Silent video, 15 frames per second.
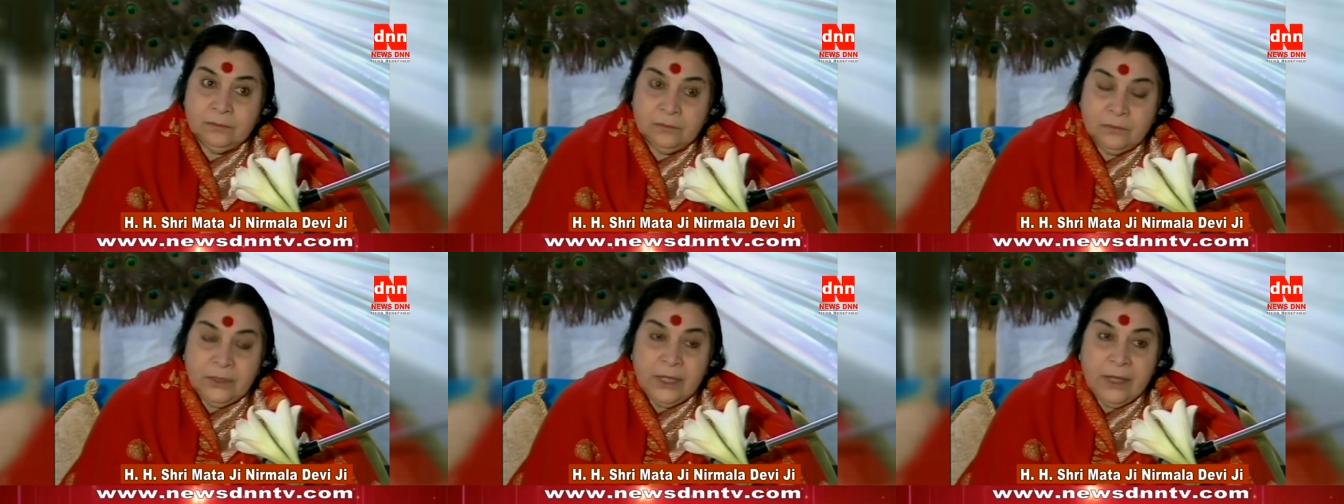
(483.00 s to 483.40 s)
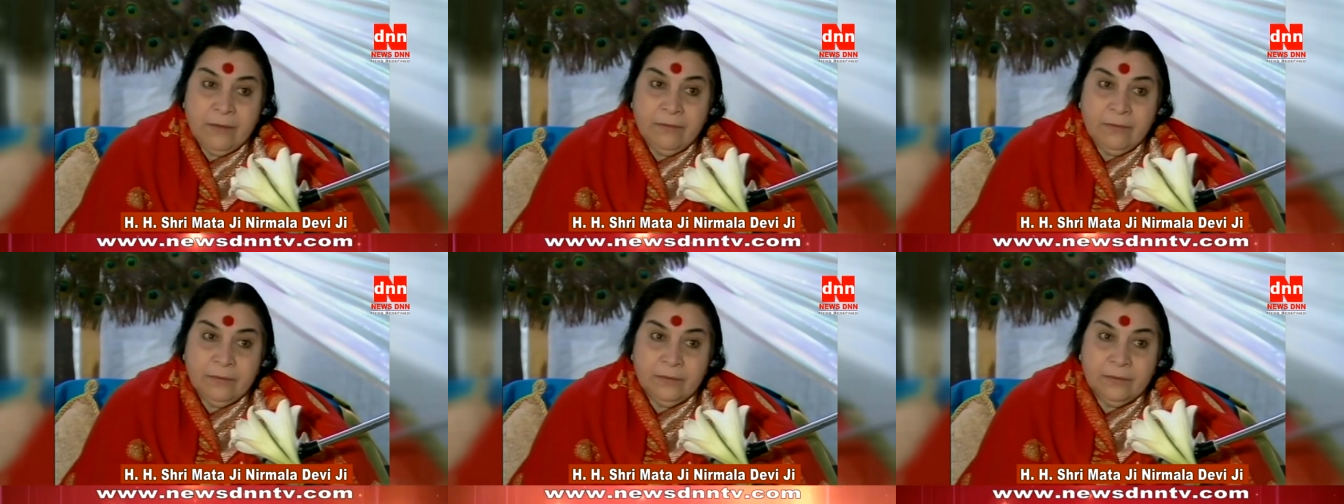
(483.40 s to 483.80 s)
they
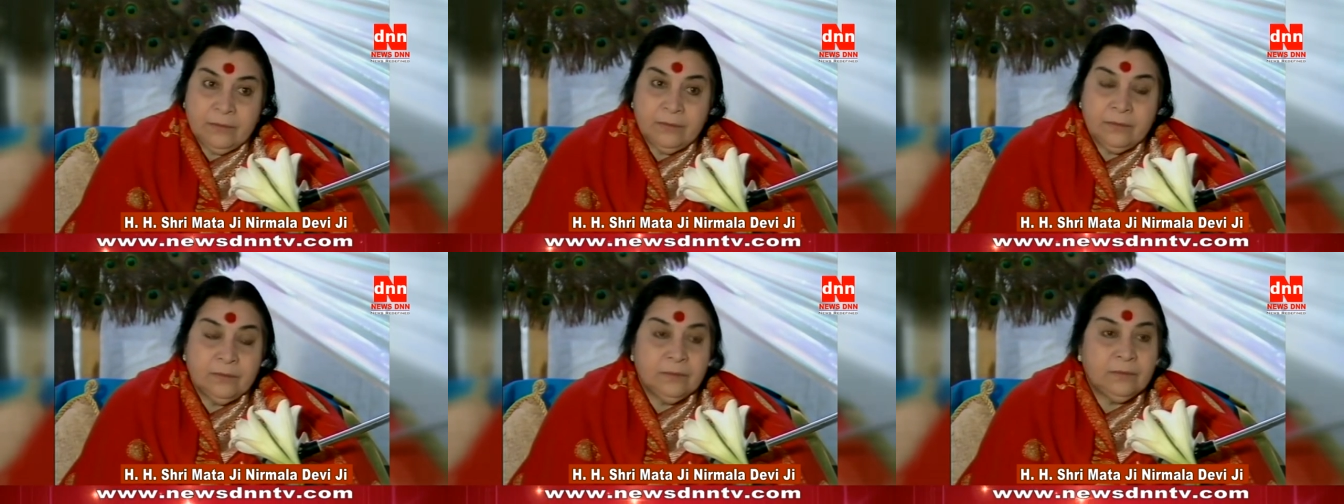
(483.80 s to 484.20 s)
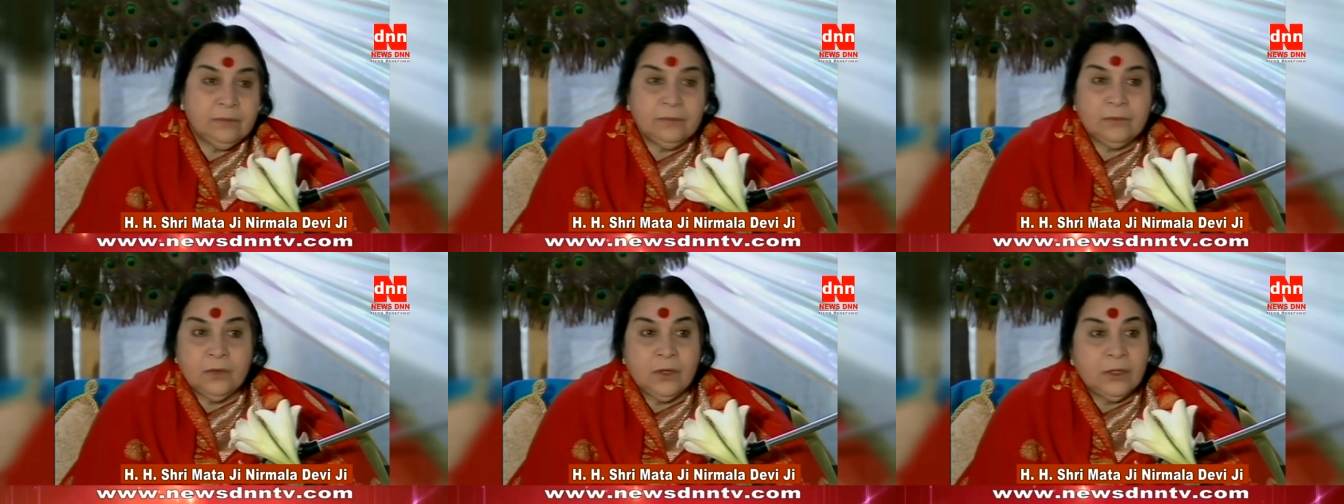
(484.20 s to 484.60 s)
have
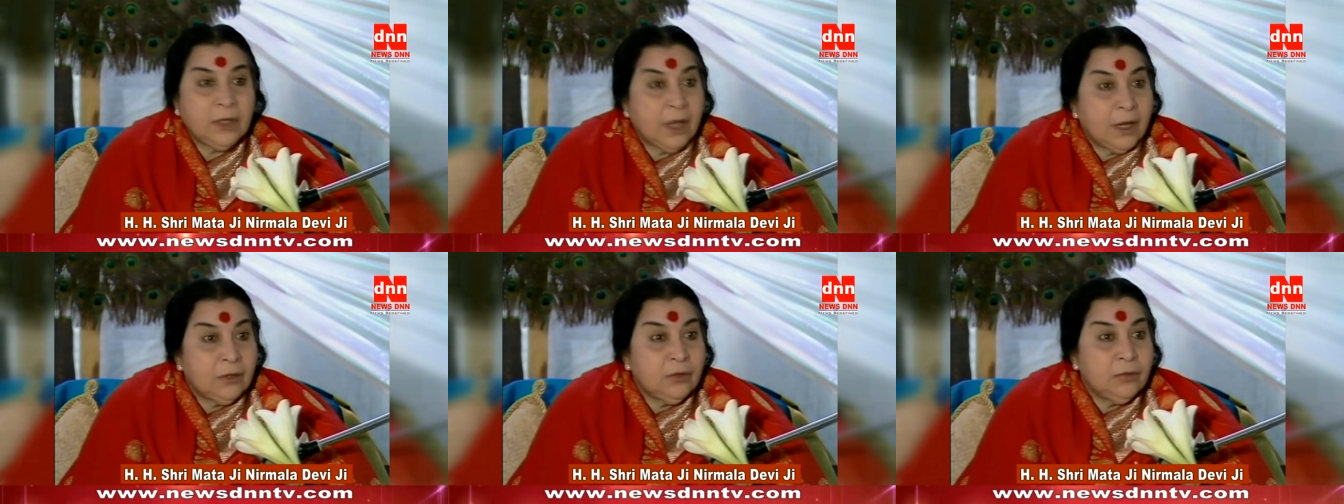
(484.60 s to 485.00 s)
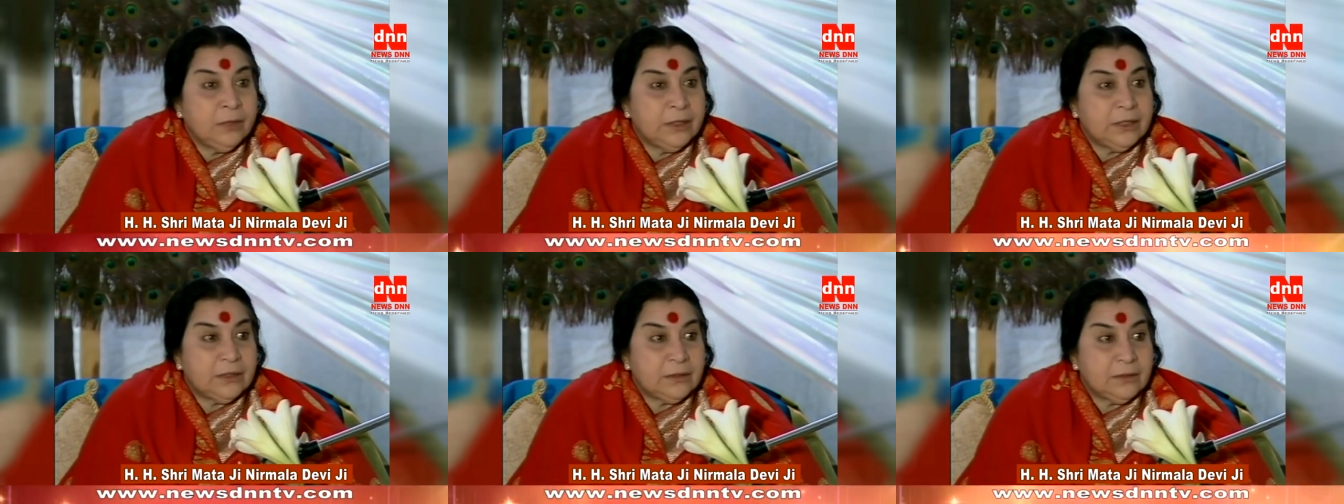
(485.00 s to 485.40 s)
got
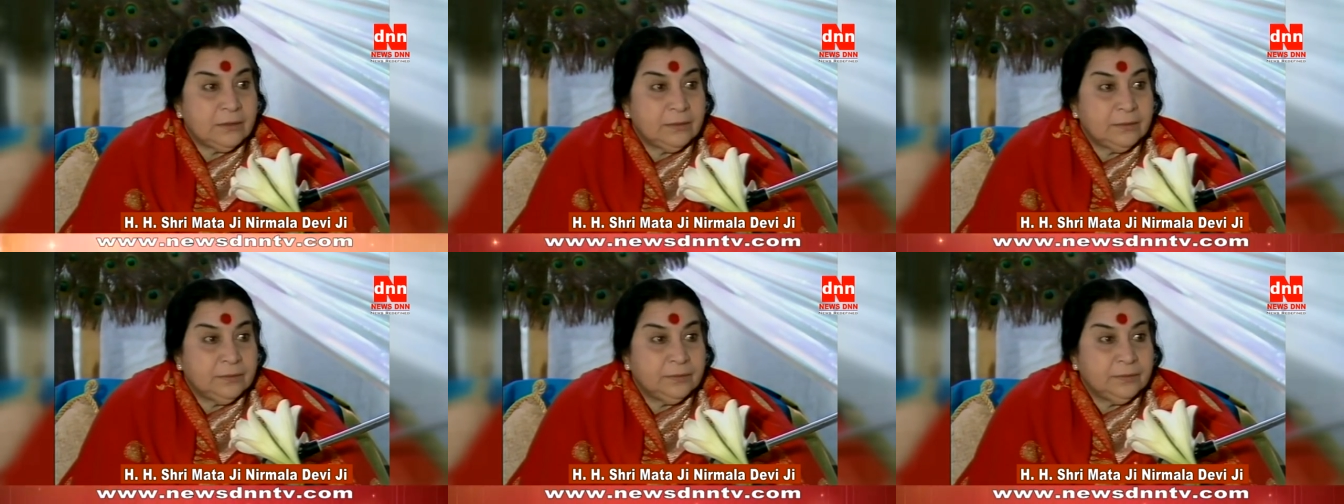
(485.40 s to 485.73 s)
arguments.